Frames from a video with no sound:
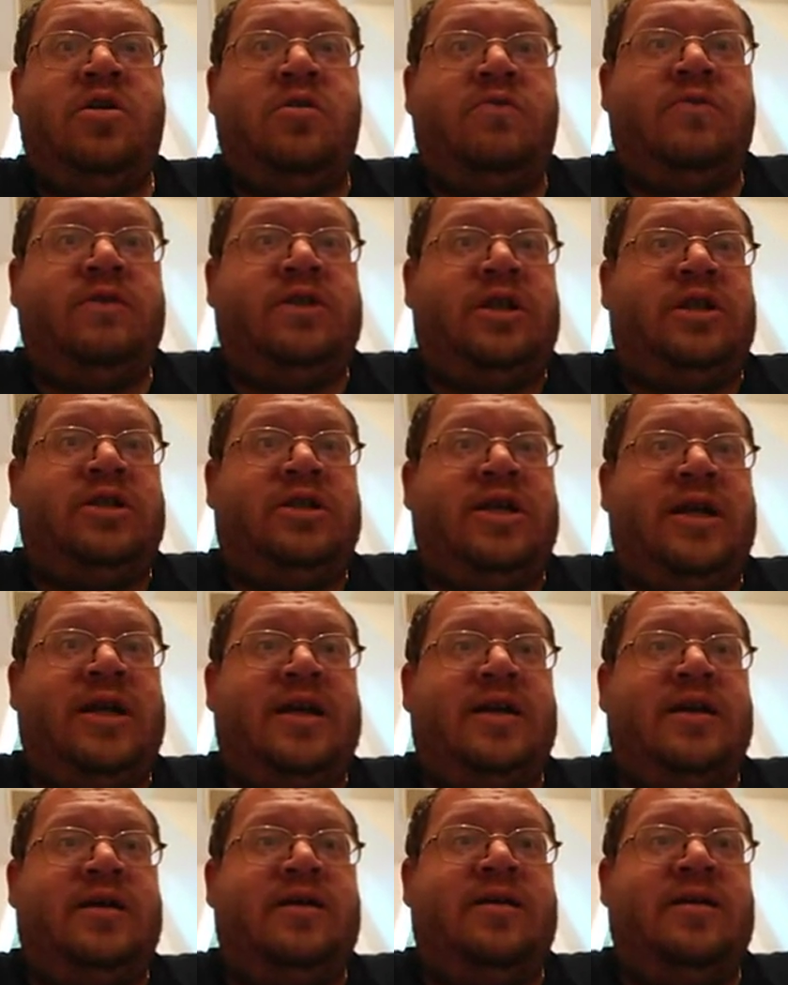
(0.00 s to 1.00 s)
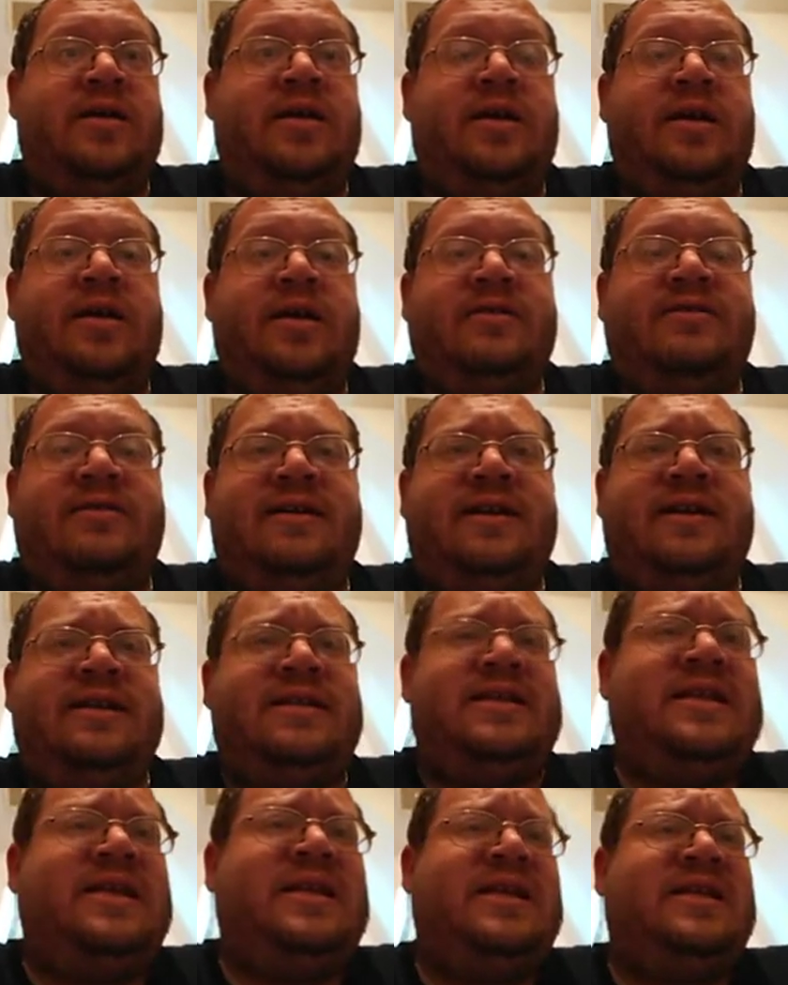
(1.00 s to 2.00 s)
with a chair. So I
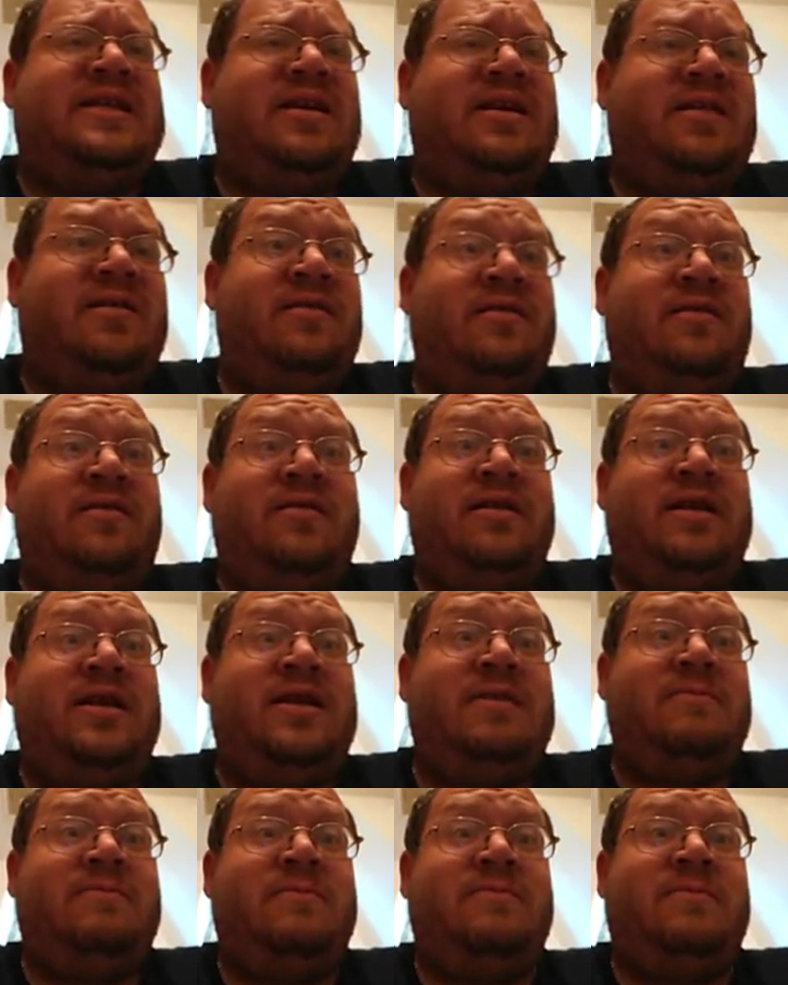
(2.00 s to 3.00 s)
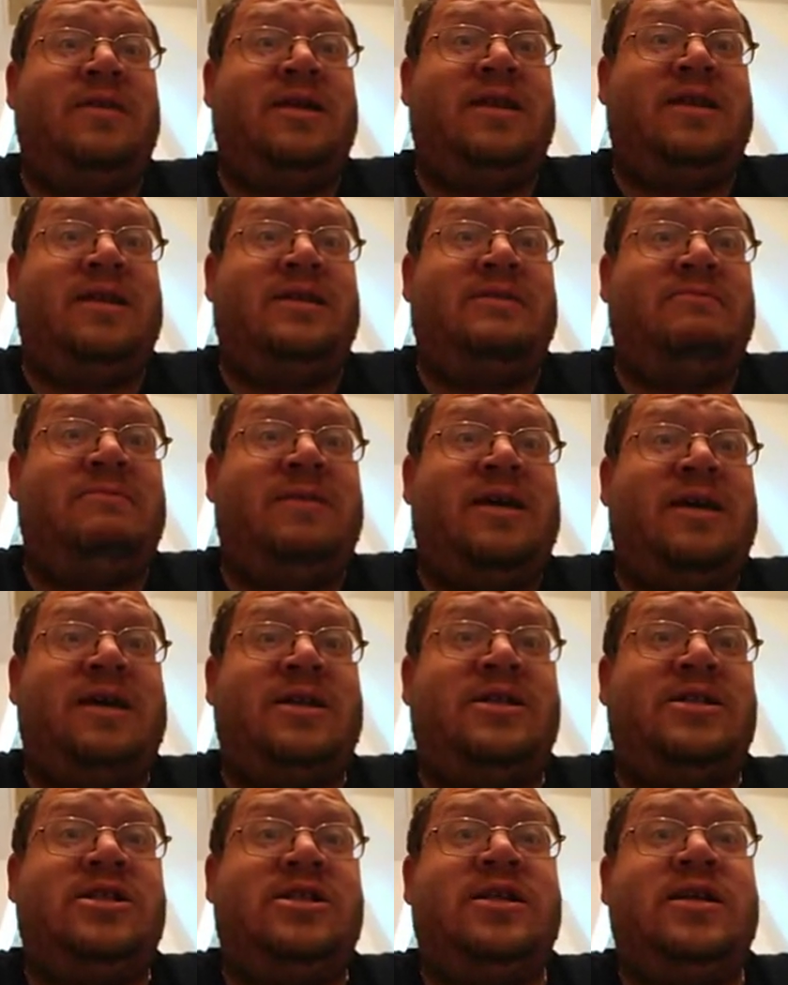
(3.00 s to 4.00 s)
guess he turned on him in this
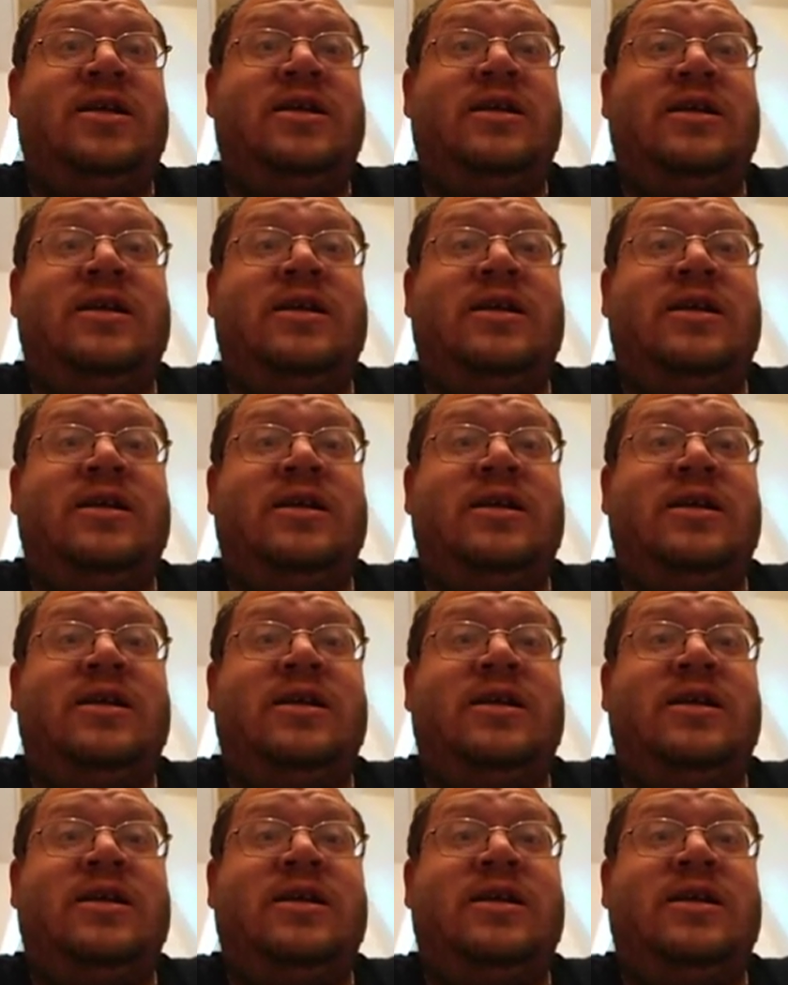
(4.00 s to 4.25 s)
match,